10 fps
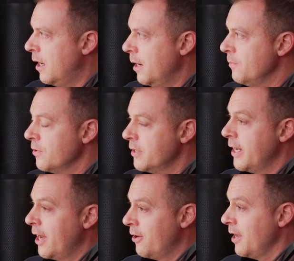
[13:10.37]
I'm looking
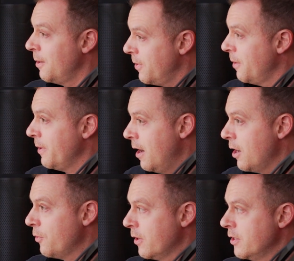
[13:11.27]
at her kind of probably
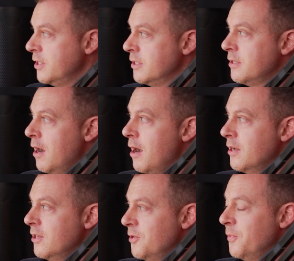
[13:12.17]
awkward because she's
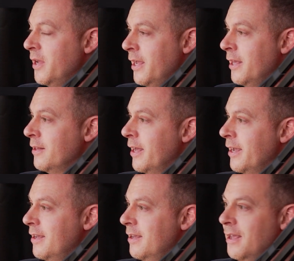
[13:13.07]
talking to me and
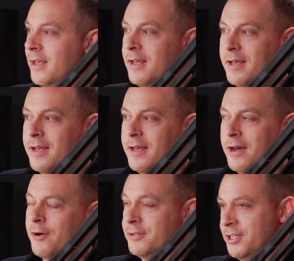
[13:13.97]
like,
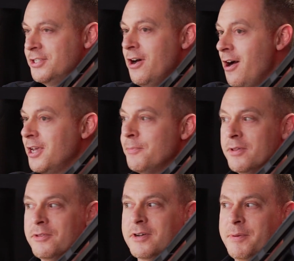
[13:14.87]
or she's talking,
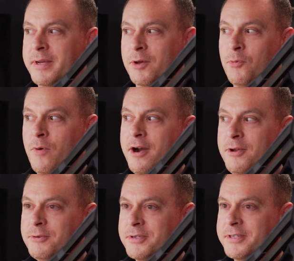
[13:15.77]
but looking at me like, why are
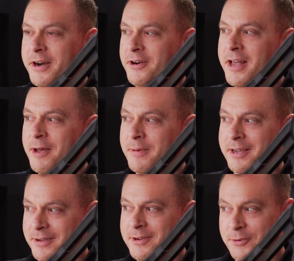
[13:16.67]
you staring at me?
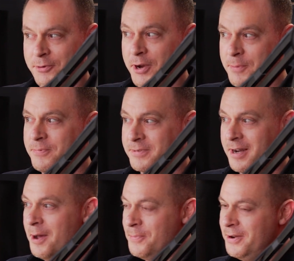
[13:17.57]
Like, creep,
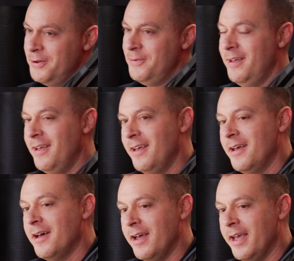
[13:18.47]
stop.
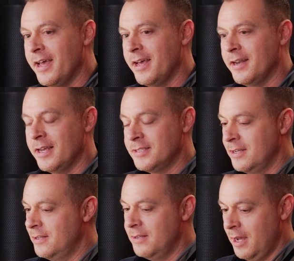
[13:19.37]
And I
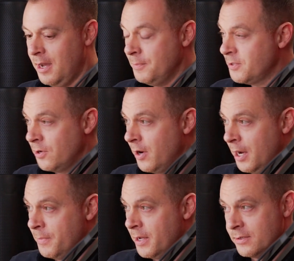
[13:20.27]
said, I'm sorry.
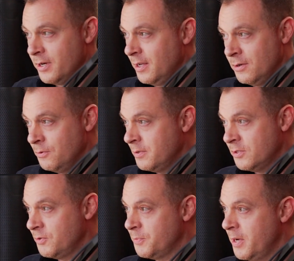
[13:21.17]
I'm not trying, no
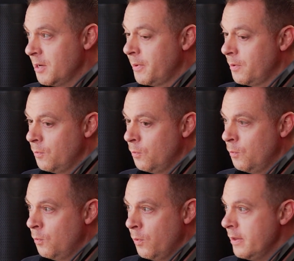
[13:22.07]
disrespect. I'm like,
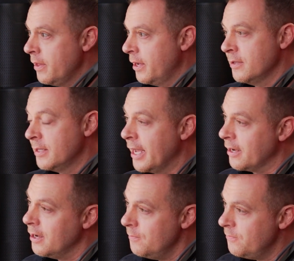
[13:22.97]
where the hell did
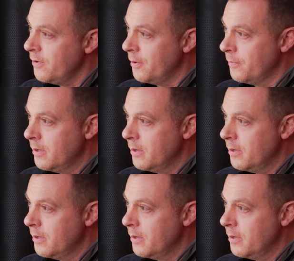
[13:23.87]
that come from?